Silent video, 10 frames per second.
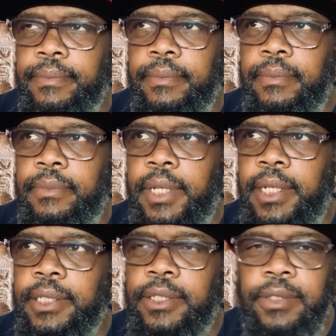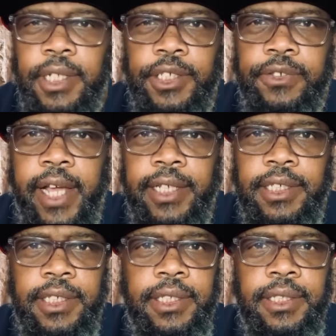listen to their
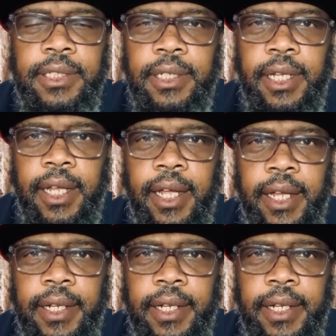strategists and